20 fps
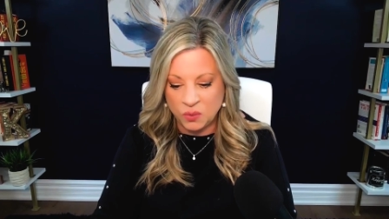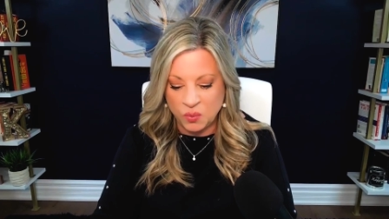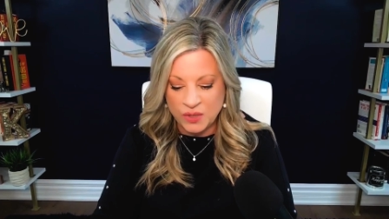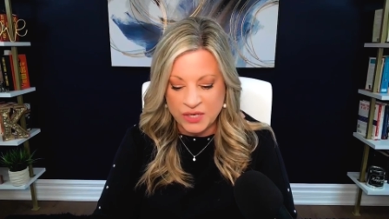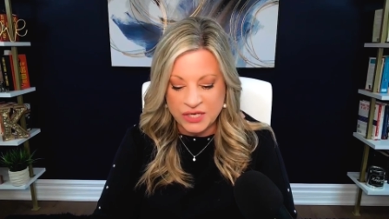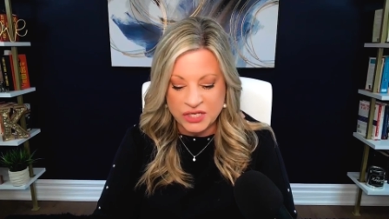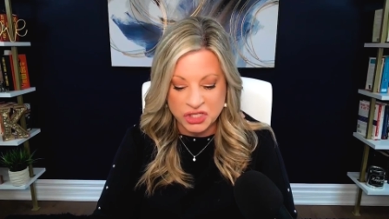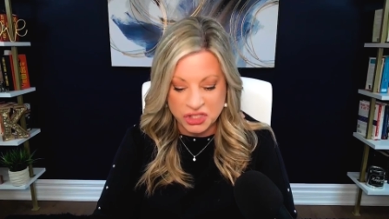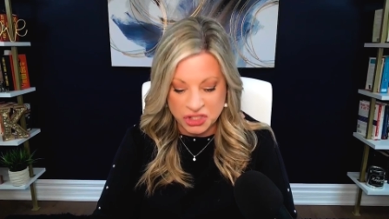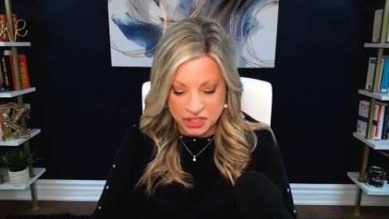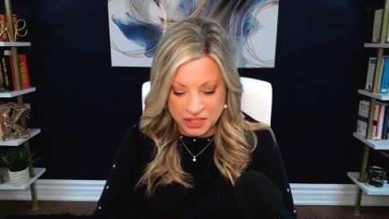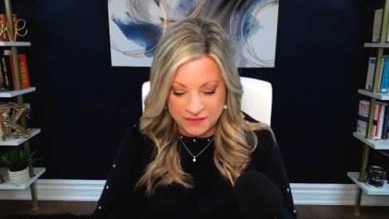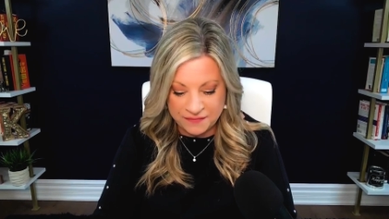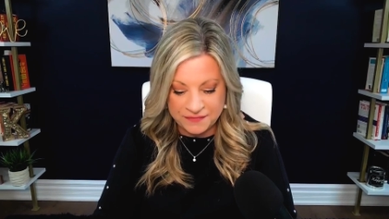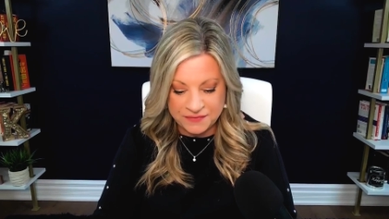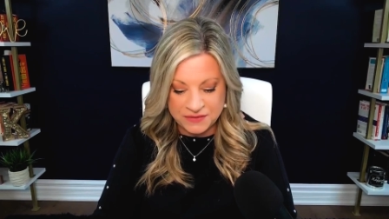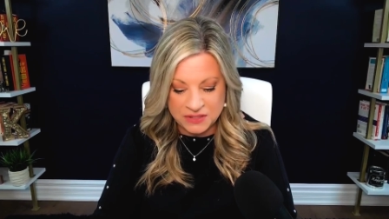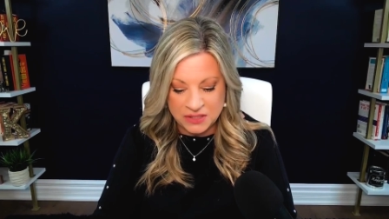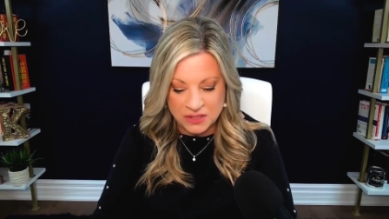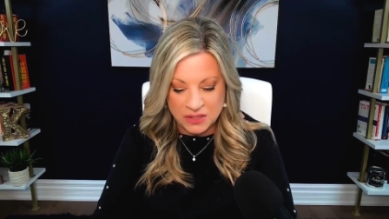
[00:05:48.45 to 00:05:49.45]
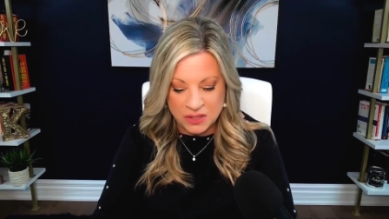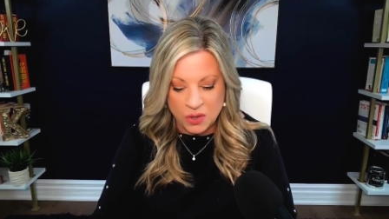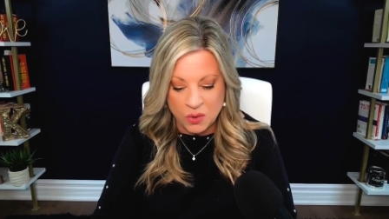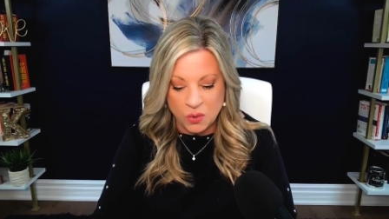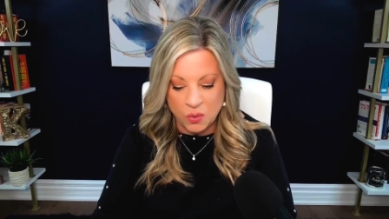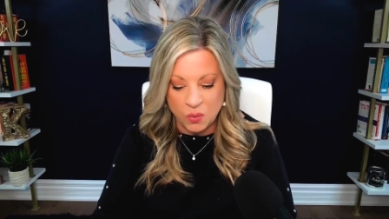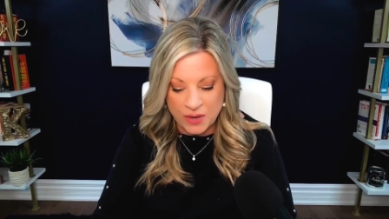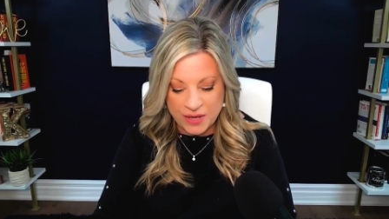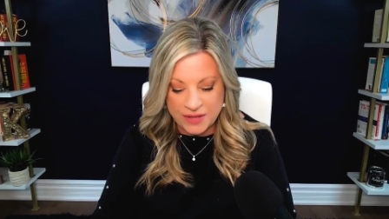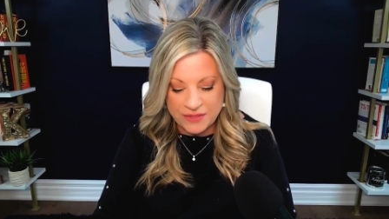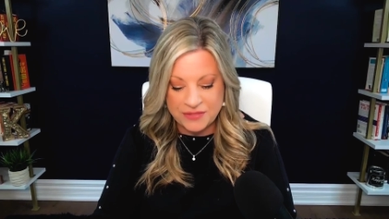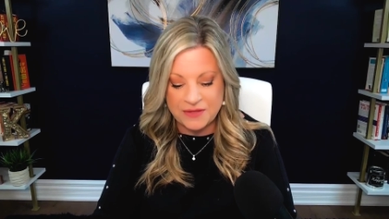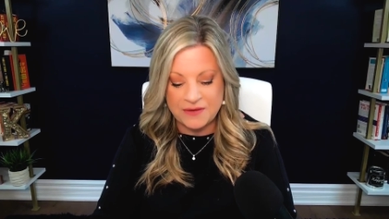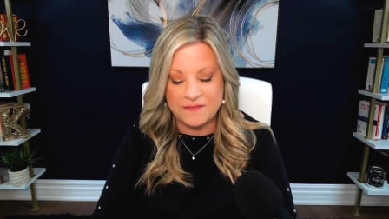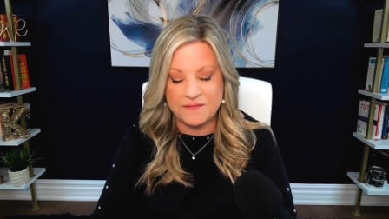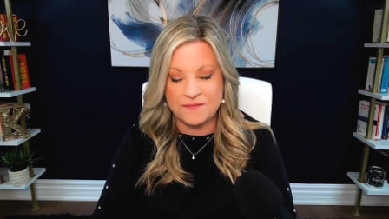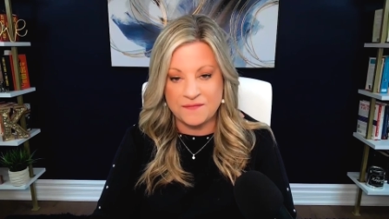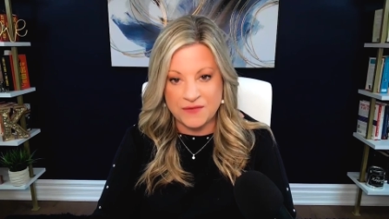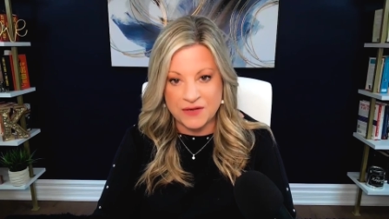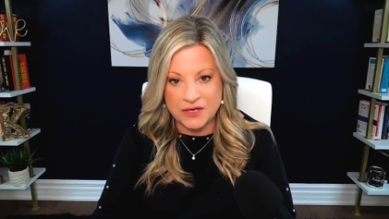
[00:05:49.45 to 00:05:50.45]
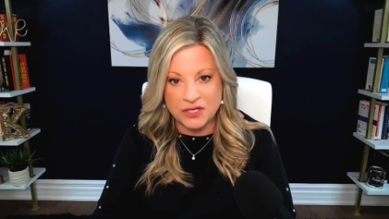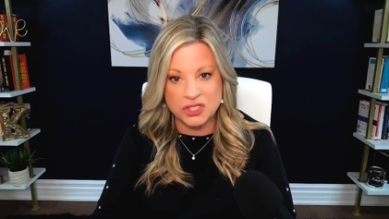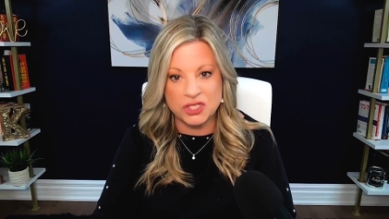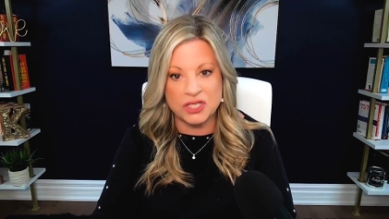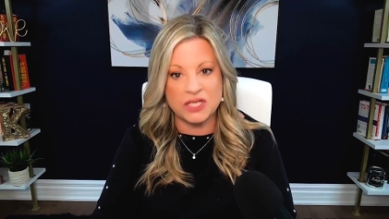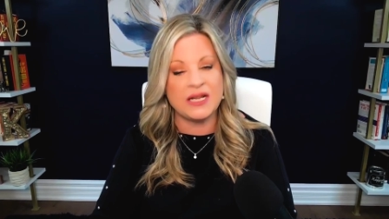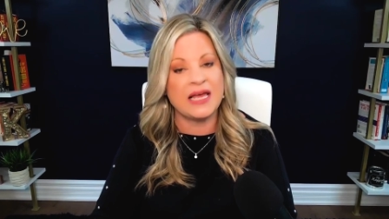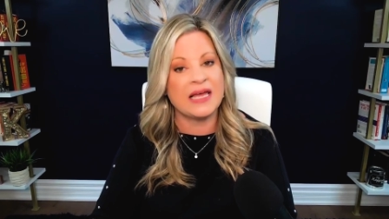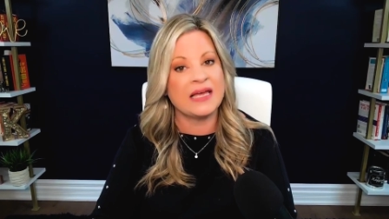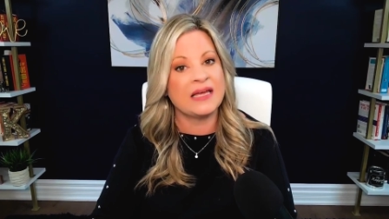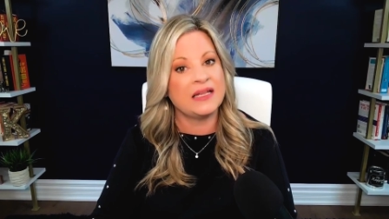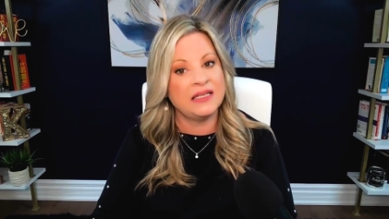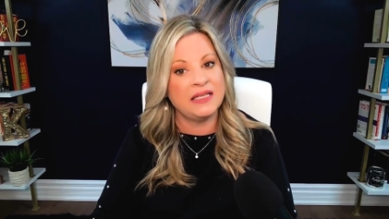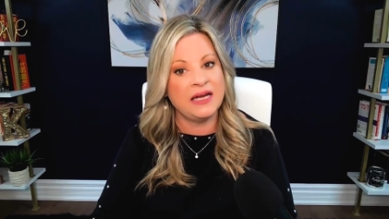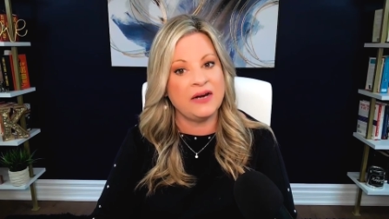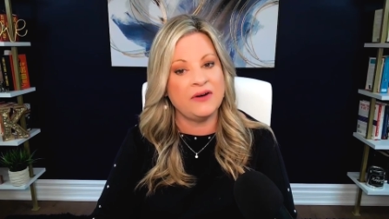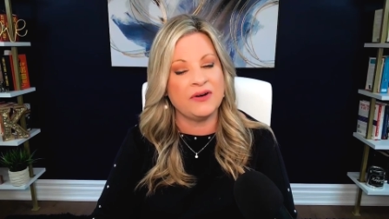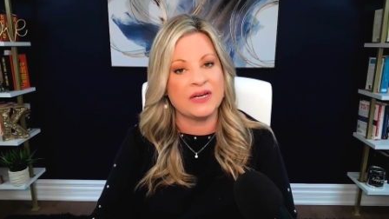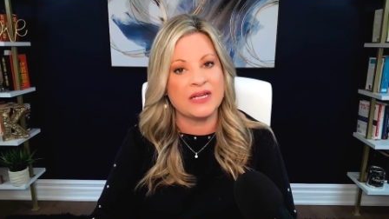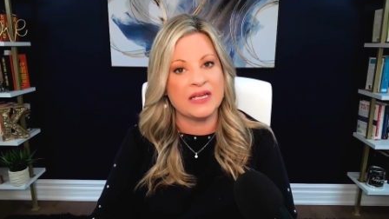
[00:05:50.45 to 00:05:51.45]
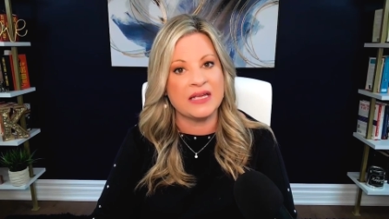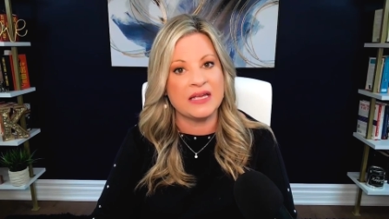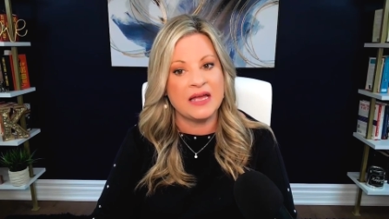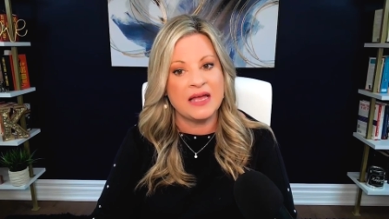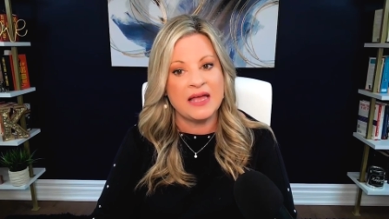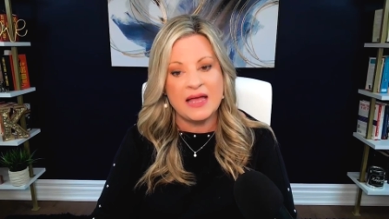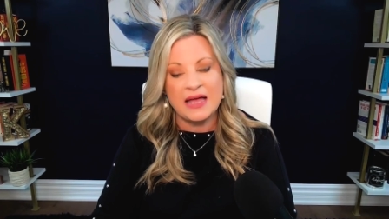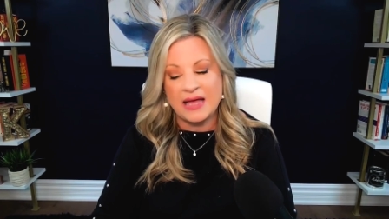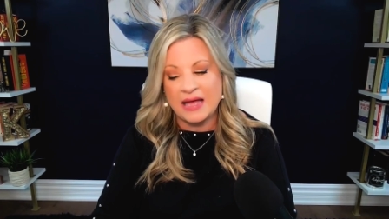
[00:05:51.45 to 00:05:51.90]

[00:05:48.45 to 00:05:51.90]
we shift with vision and clarity.